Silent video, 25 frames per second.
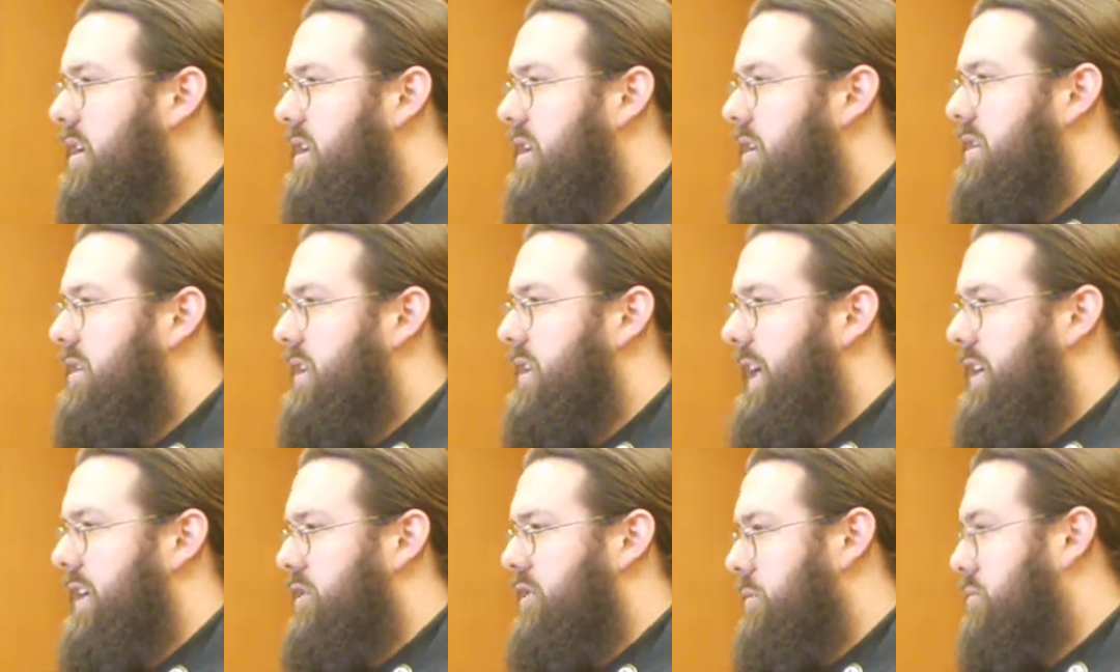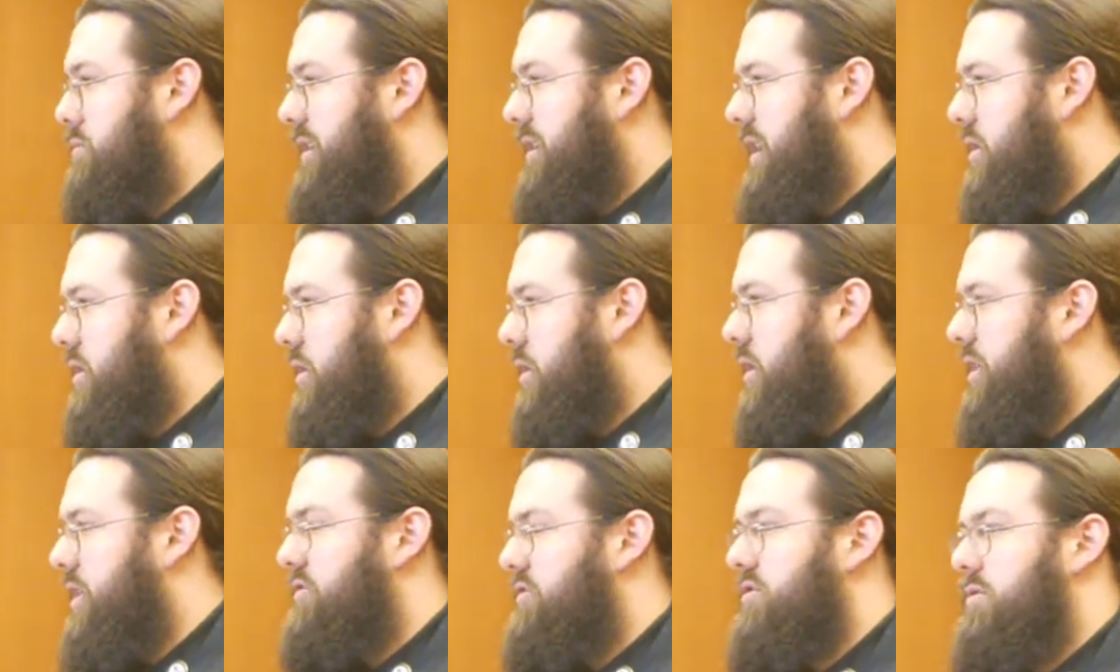They could bring a
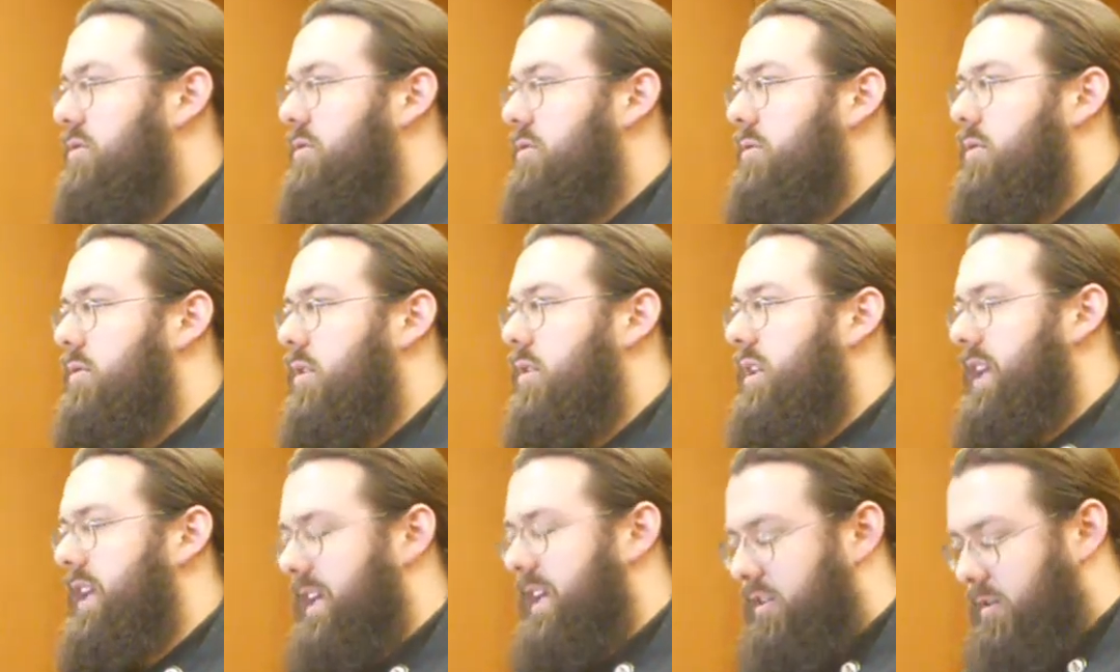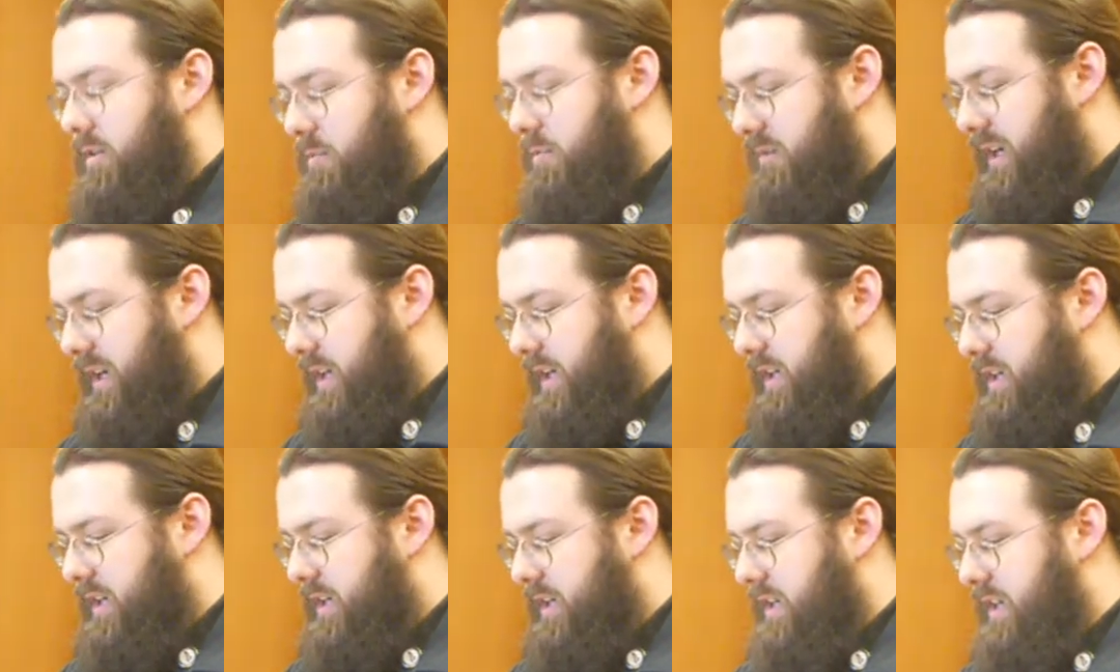lawsuit or they could
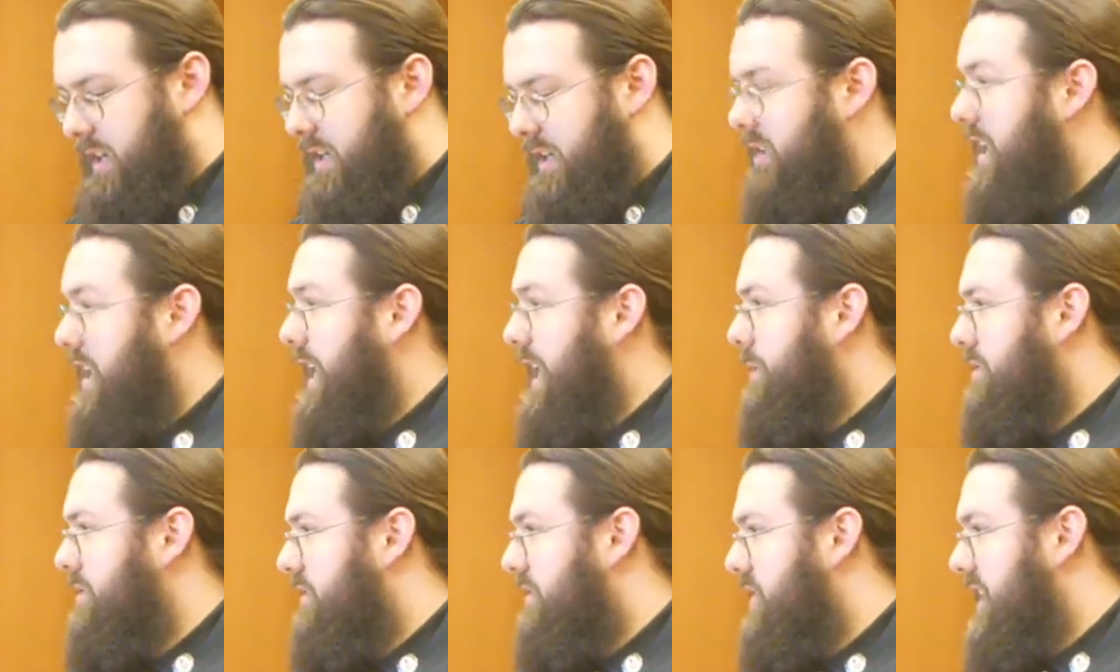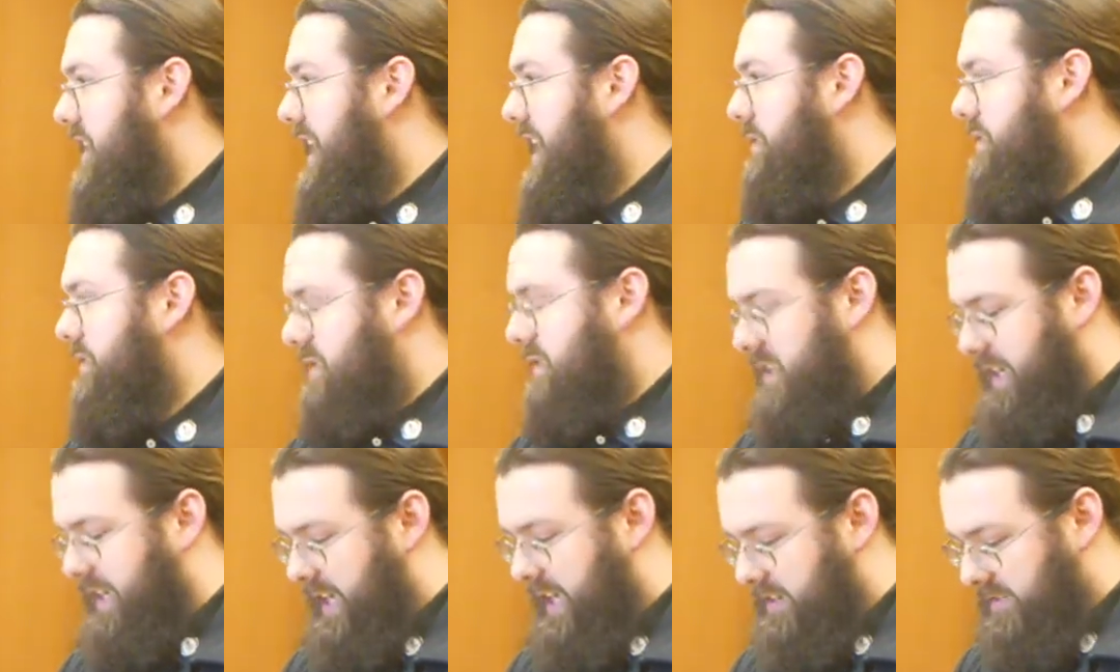bring a, a claim of
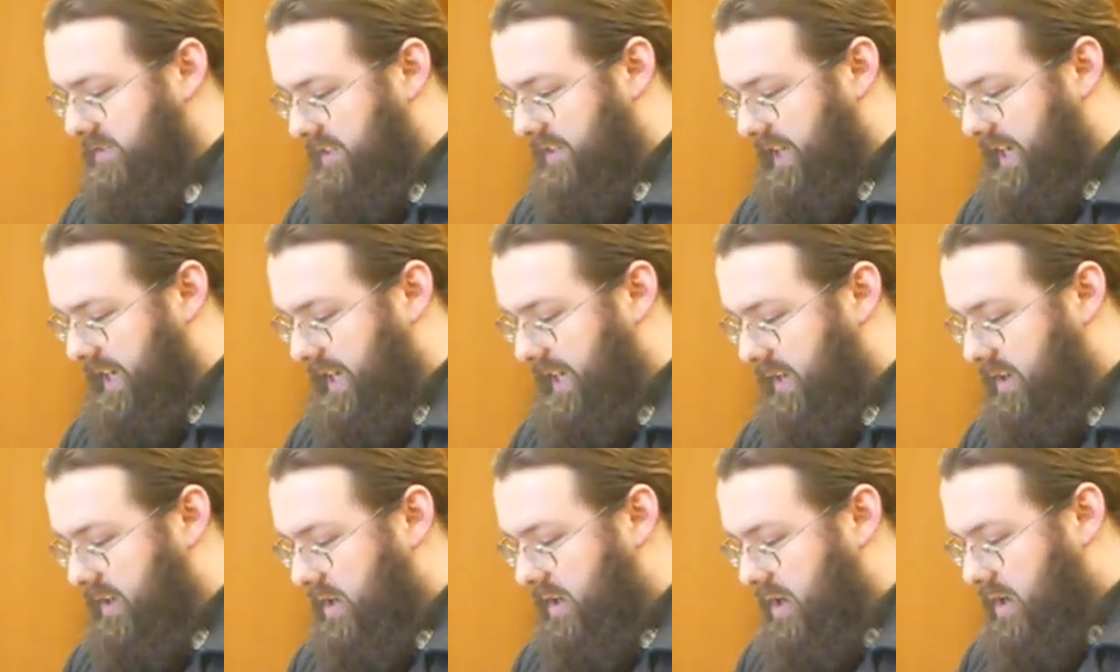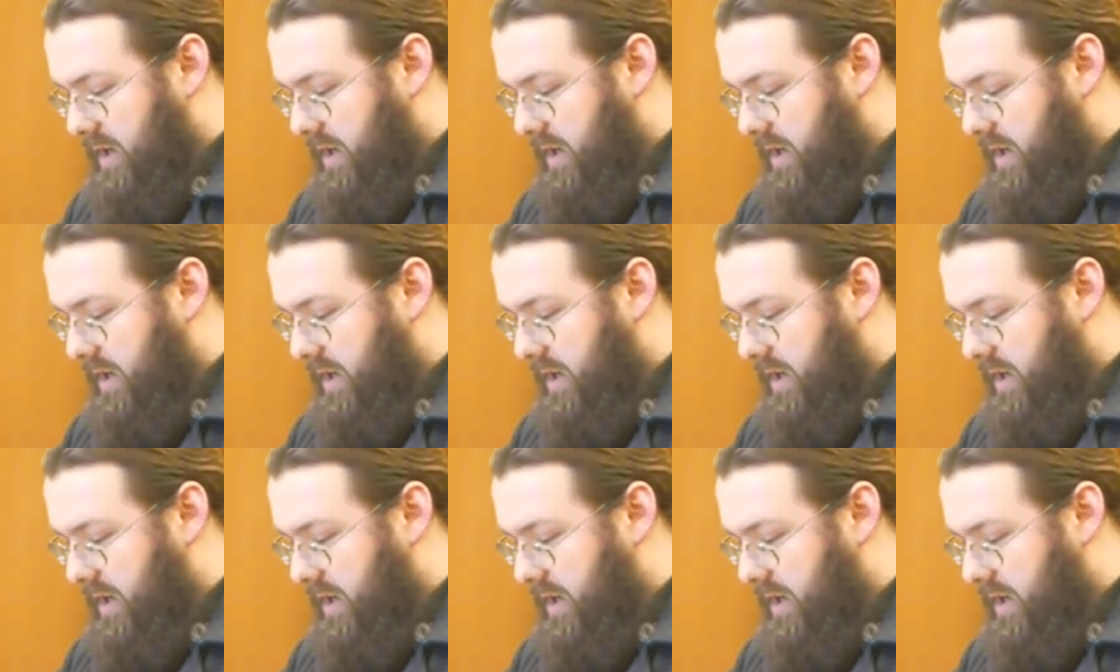theft against that.